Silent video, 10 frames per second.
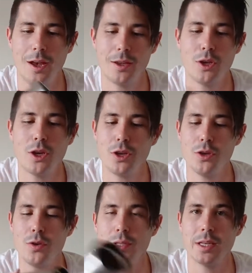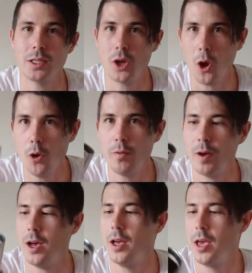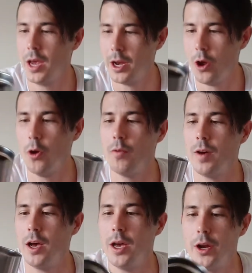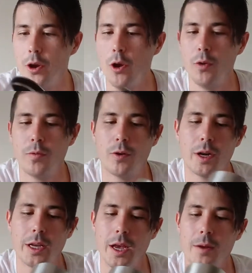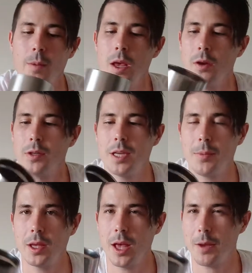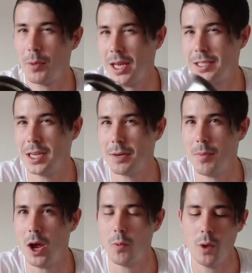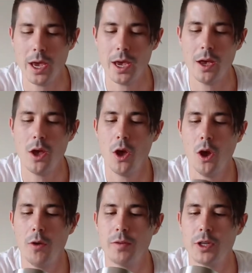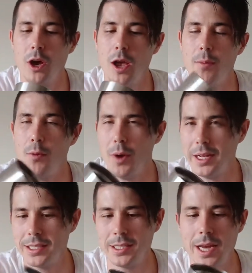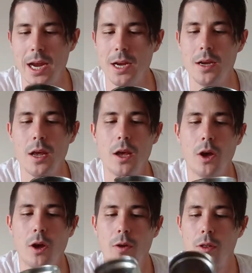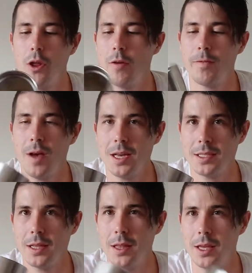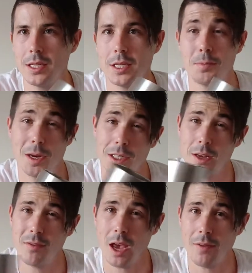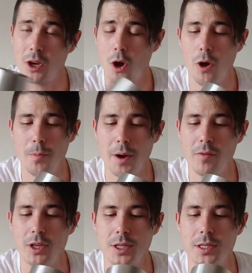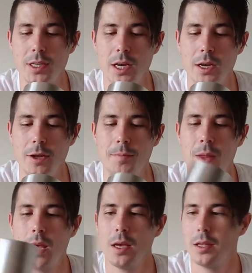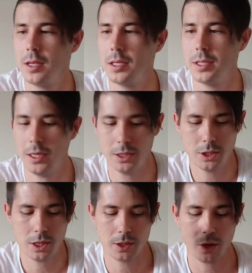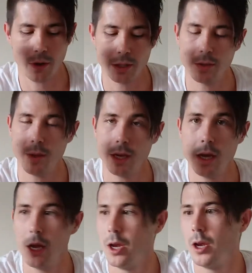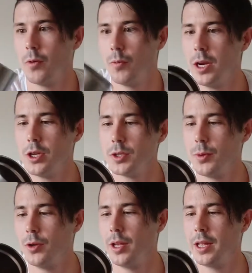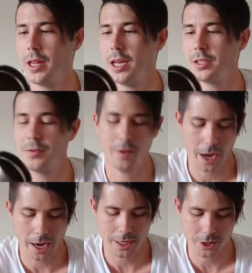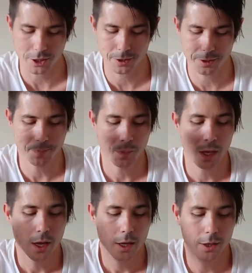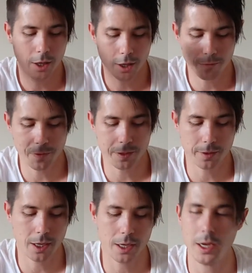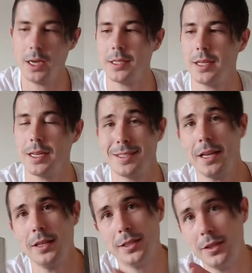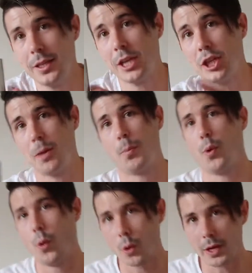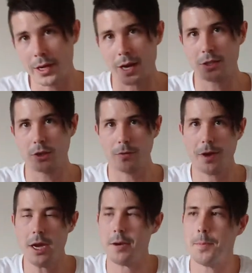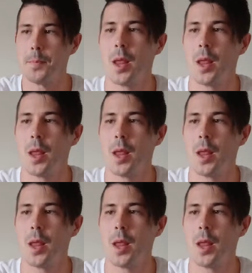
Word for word: You can use this over and over and over again. Or something like plastic might wear over time or might stain a lot faster than this, especially if you're having hot beverages in it. This is just going to be reusable and last for ages. The fifth thing is that stainless steel is actually a poor conductor of heat.